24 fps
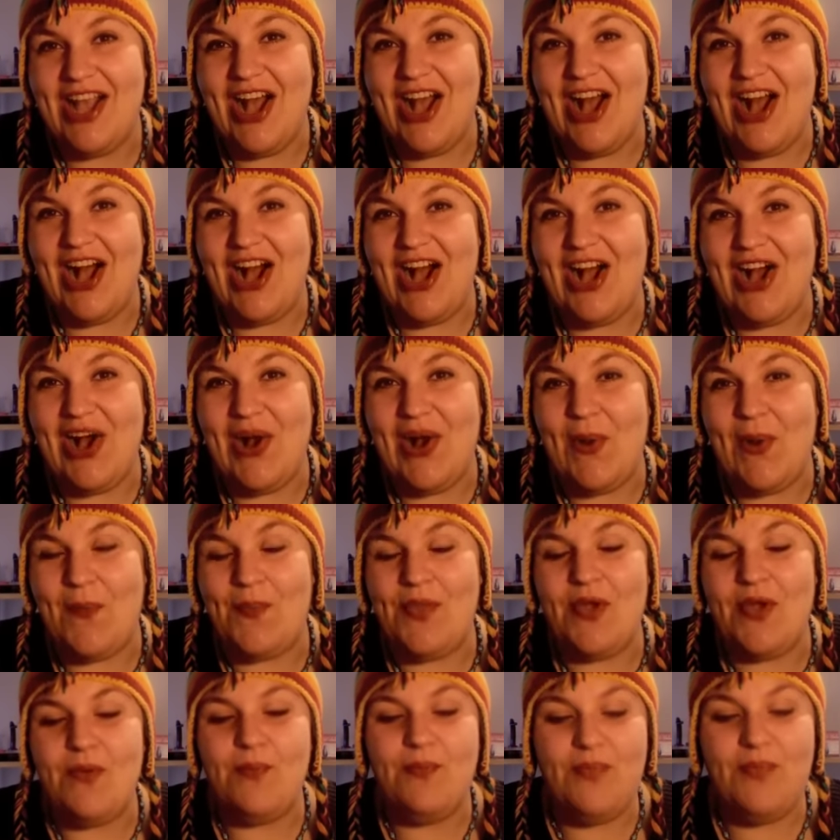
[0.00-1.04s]
Um,
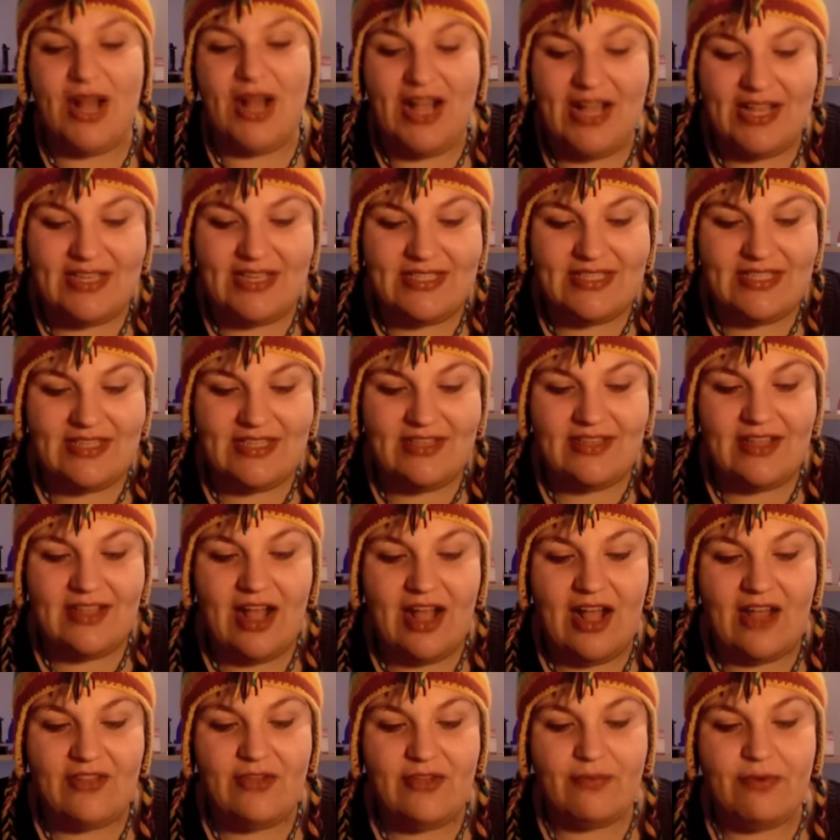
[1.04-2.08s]
but
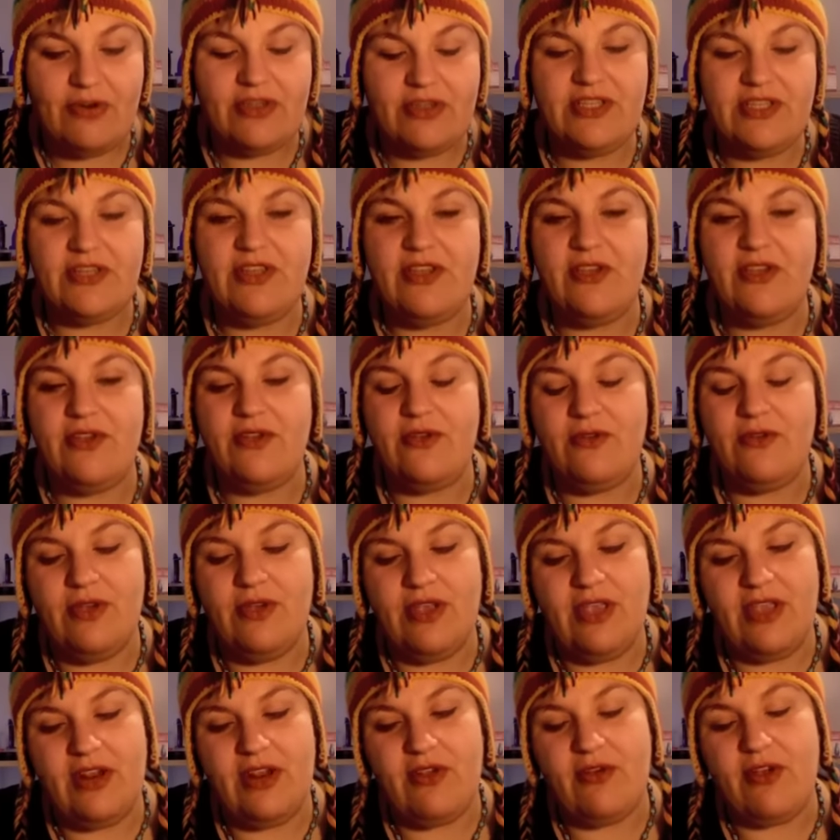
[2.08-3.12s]
uh, the person who
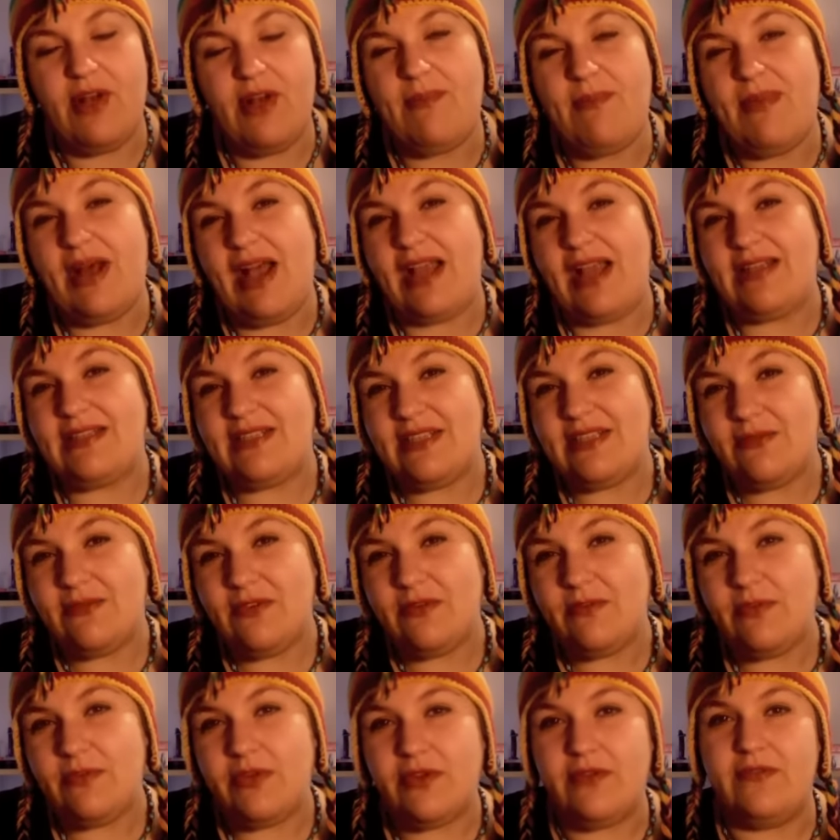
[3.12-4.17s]
you know combines
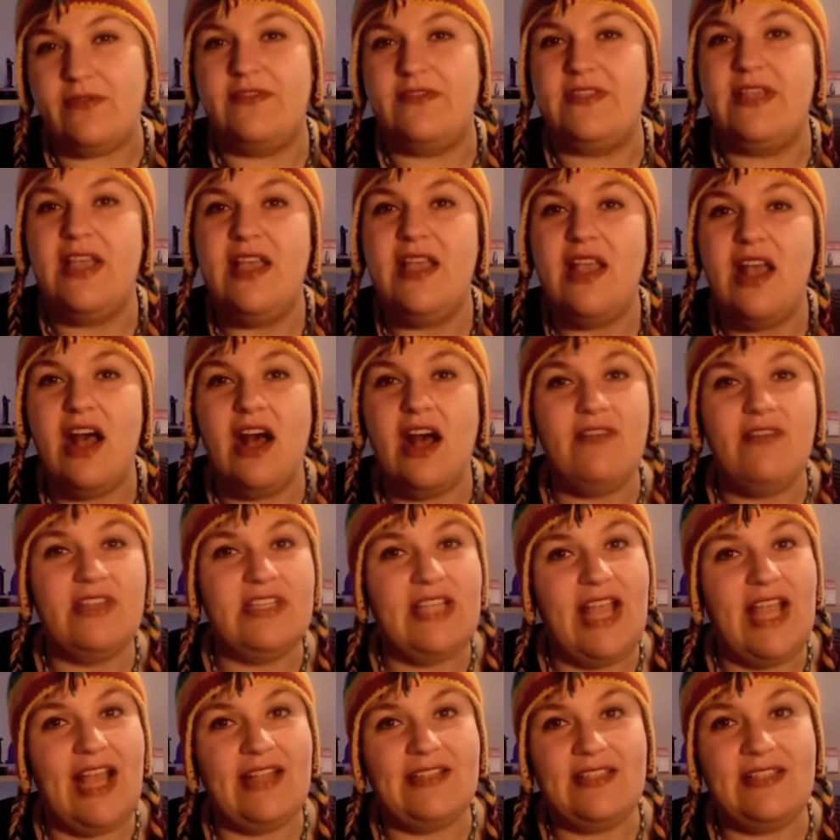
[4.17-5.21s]
different moves of
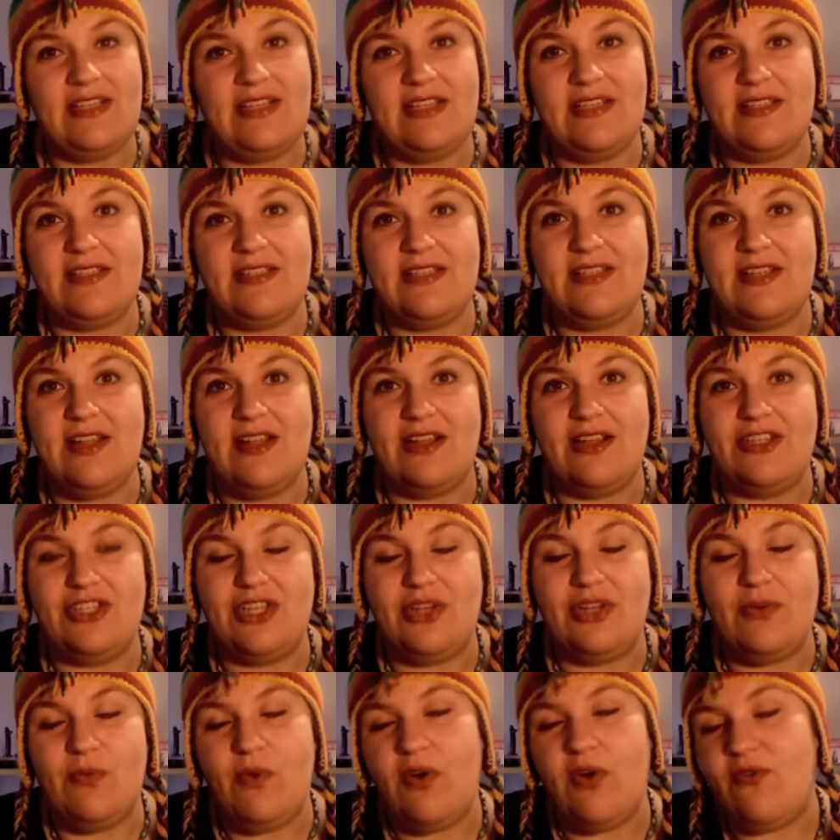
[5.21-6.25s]
intensity and
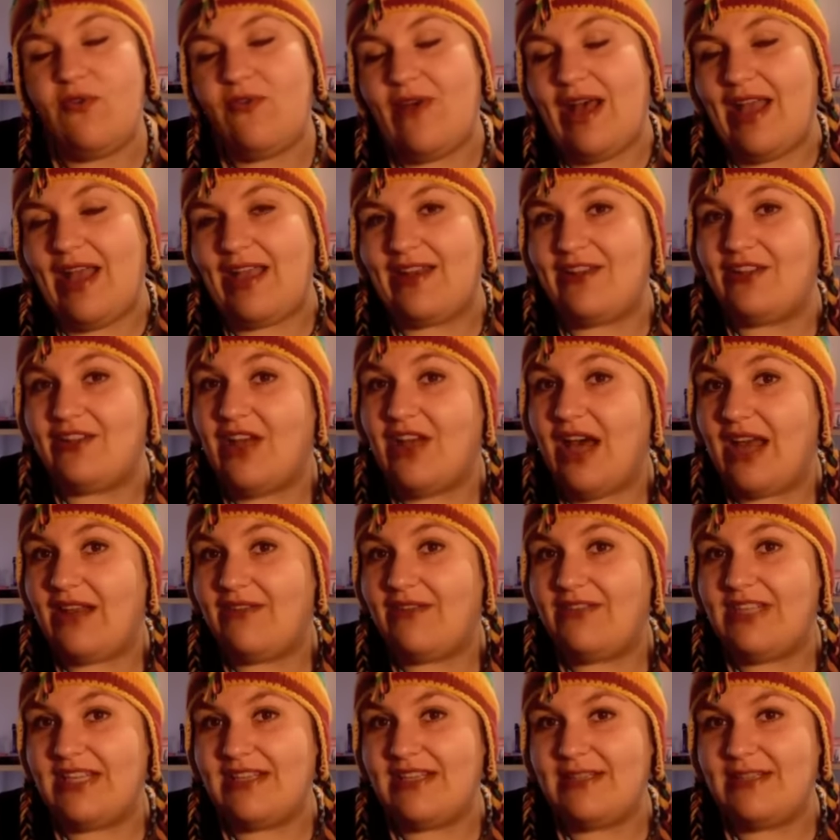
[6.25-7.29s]
seduction will find a lot
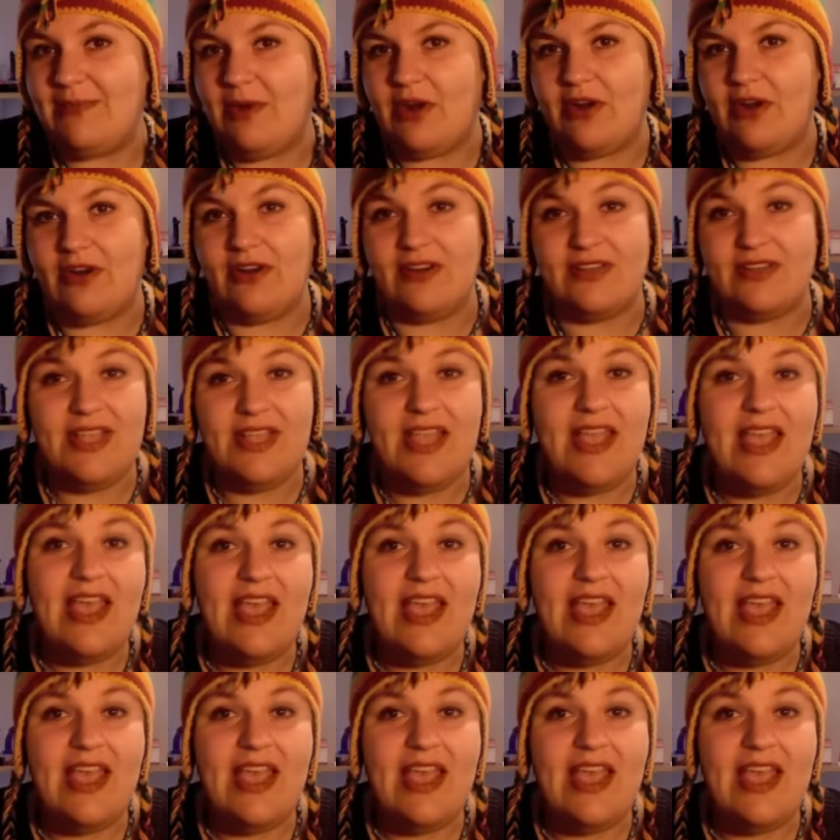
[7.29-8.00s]
of dance partners,